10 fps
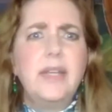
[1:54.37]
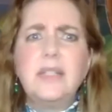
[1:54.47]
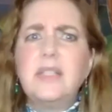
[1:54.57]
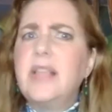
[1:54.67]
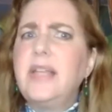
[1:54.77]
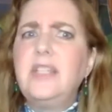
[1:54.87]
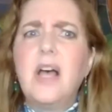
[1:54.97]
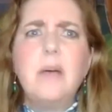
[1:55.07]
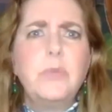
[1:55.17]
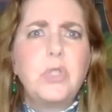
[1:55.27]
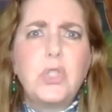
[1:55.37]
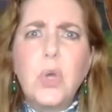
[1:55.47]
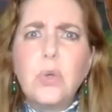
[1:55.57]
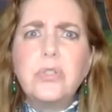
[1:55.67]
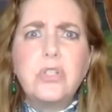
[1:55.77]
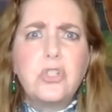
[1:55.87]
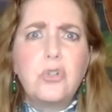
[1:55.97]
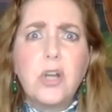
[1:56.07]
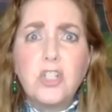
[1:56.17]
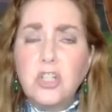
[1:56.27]
it's led to almost total
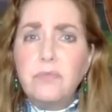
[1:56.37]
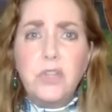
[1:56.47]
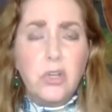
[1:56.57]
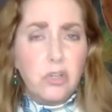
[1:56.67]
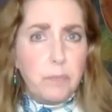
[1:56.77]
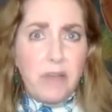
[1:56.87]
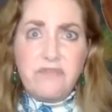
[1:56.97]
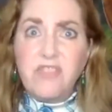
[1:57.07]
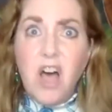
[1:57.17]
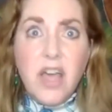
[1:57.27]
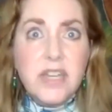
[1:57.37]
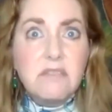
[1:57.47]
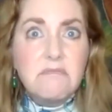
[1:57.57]
destruction of the earth by flood.